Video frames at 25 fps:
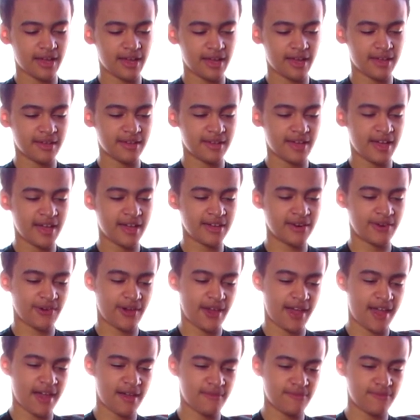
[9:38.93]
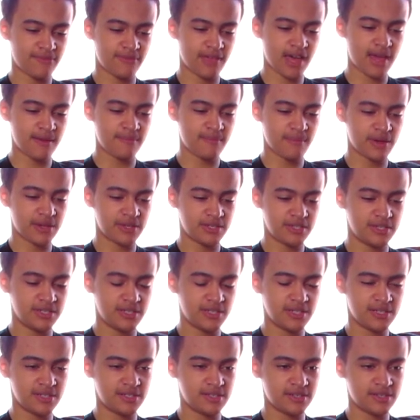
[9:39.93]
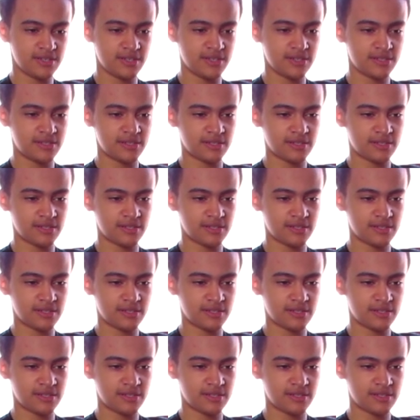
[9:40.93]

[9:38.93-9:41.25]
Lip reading: I don't have that much DC